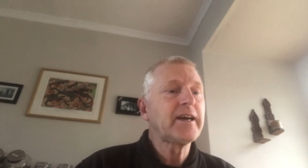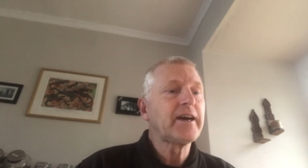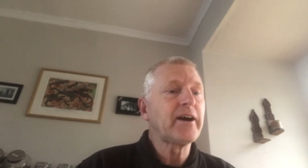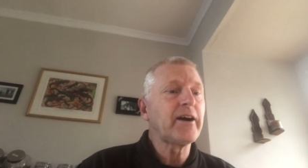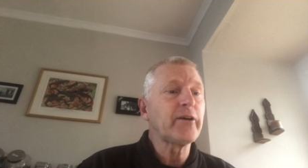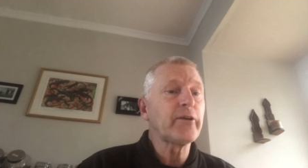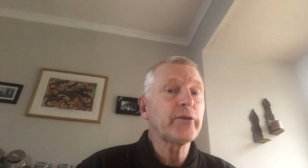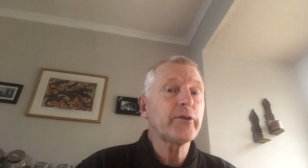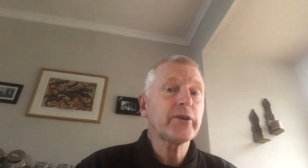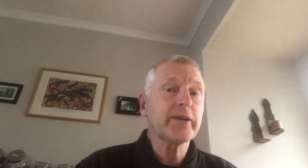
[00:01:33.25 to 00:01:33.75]

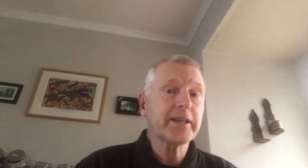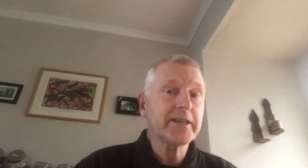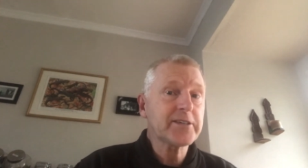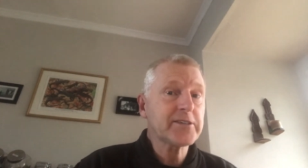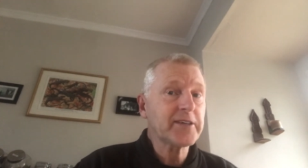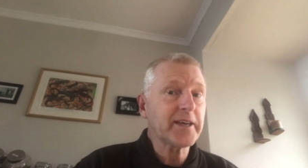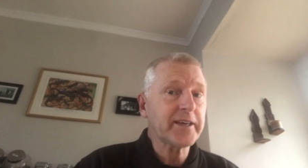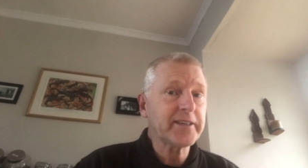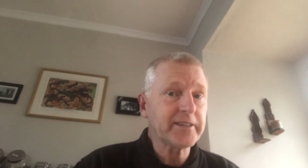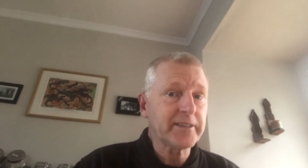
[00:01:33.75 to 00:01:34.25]
are all
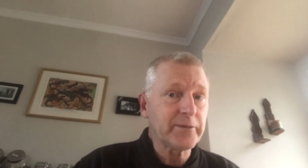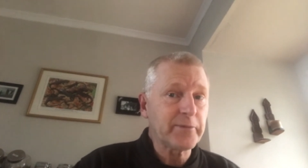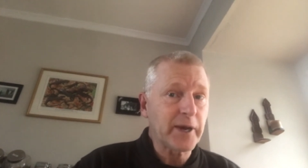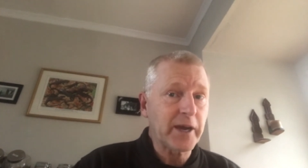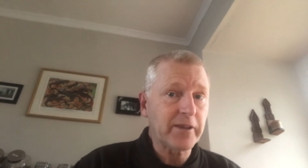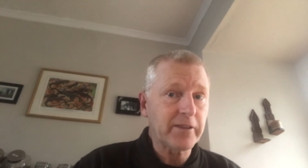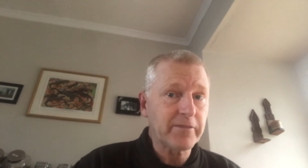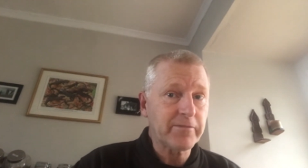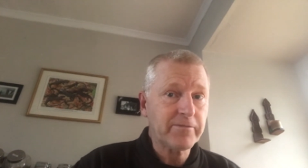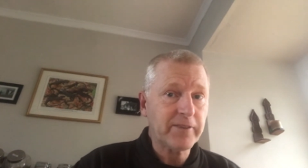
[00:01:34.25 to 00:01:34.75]
excited about
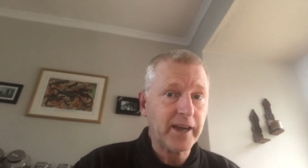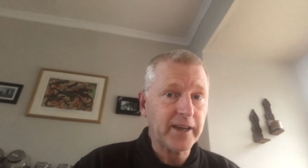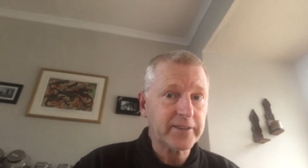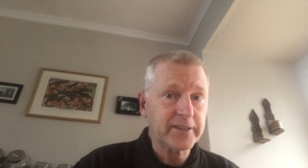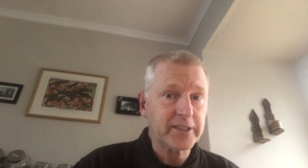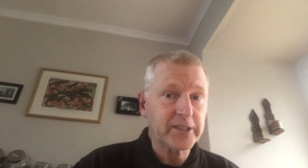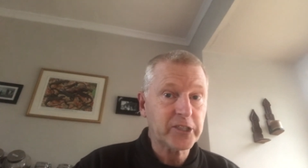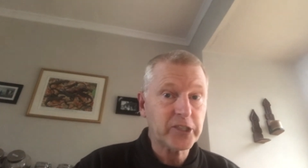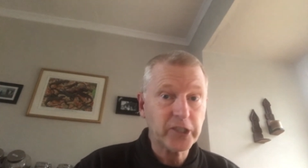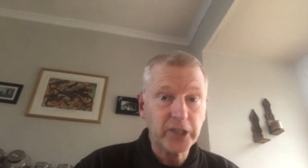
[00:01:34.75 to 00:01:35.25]
the fact
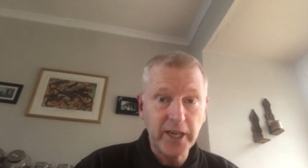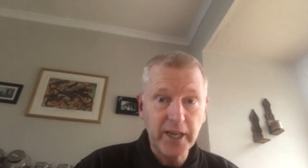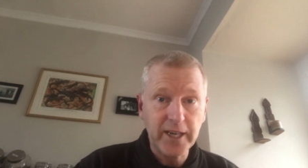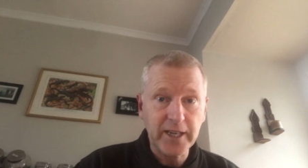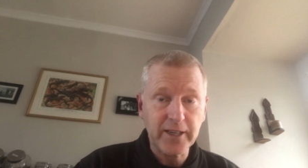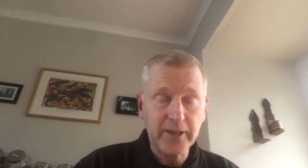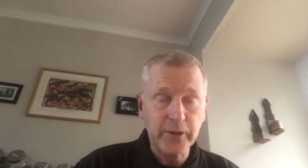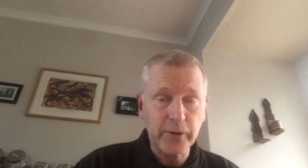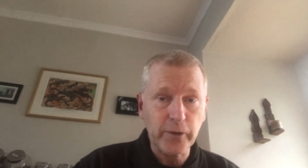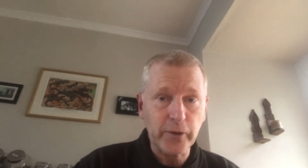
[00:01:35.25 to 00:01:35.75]
that
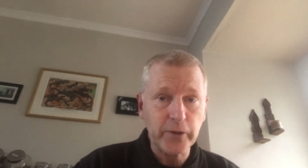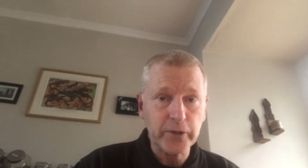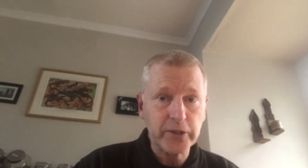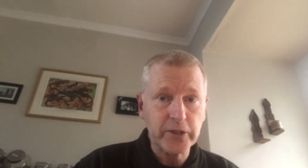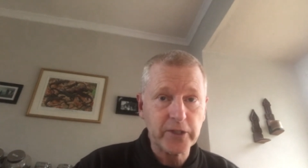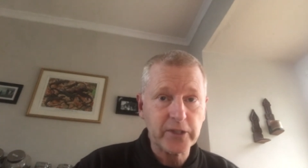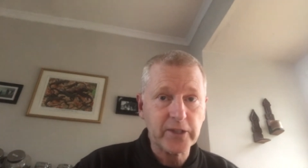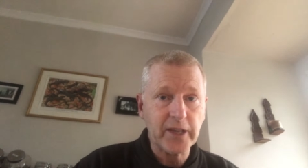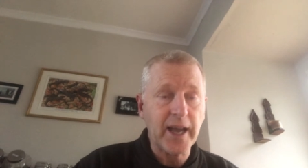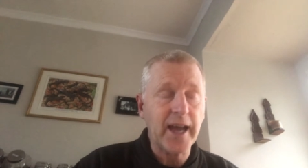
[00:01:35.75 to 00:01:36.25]
training
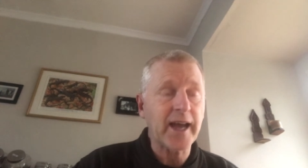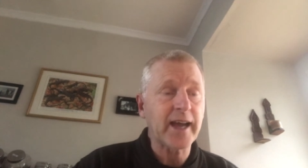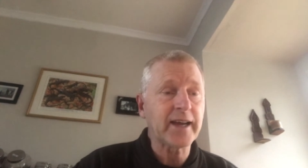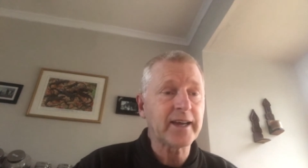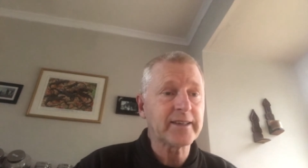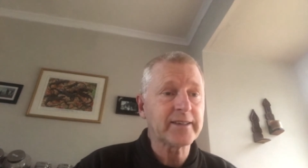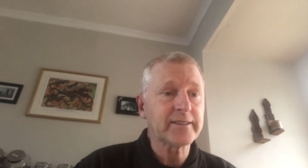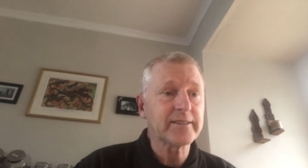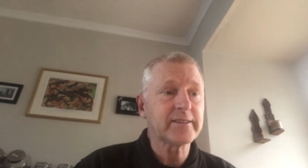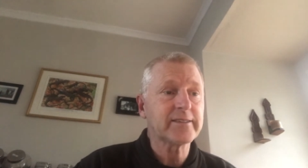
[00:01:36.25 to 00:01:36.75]
courses
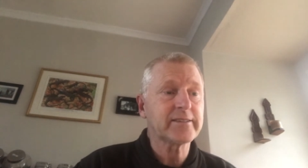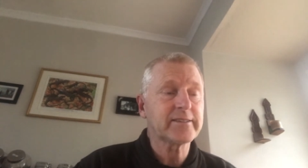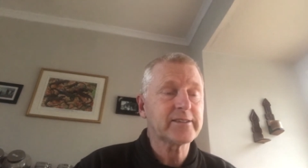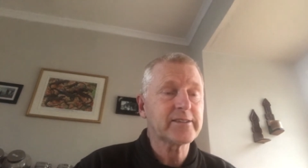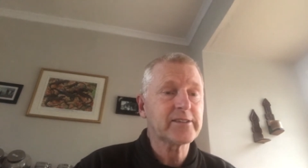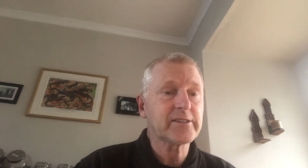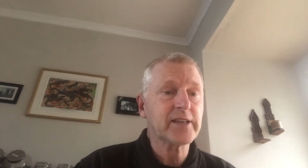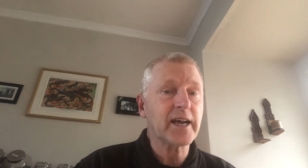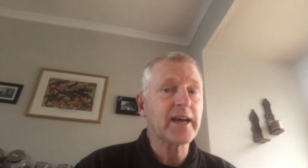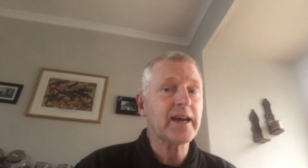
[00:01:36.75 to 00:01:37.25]
and
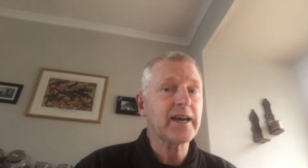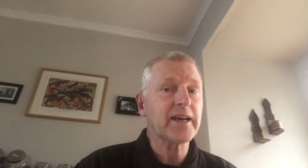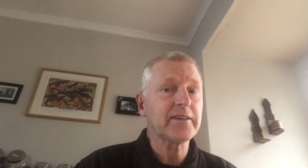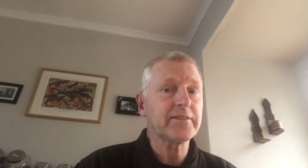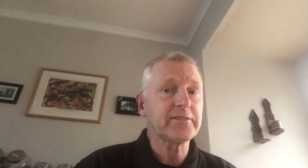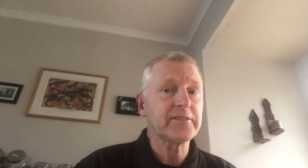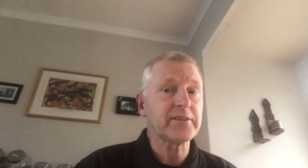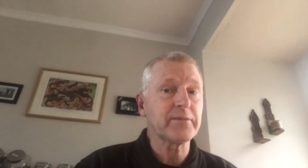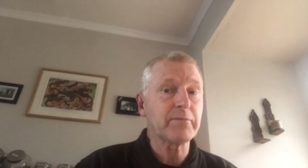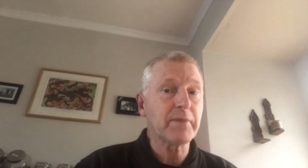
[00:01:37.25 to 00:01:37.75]
scythe
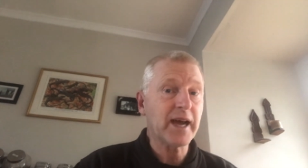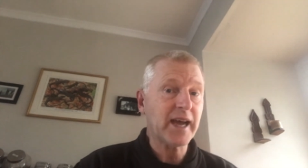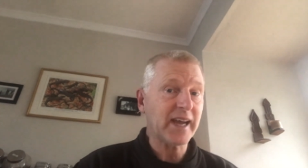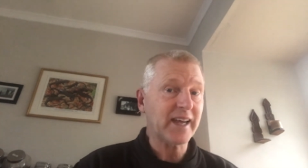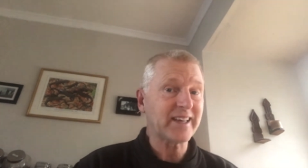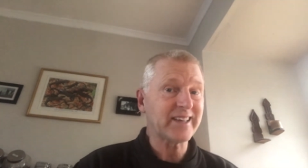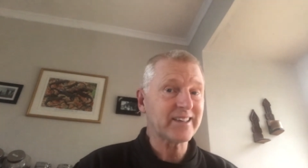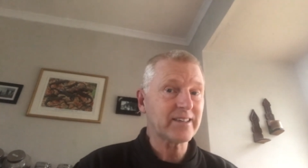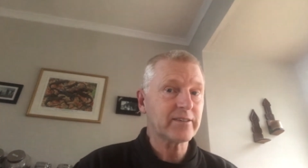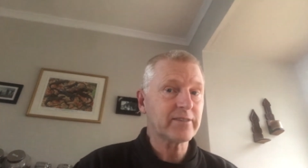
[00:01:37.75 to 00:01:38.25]

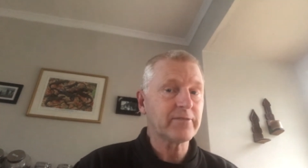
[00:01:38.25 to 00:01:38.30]
demand,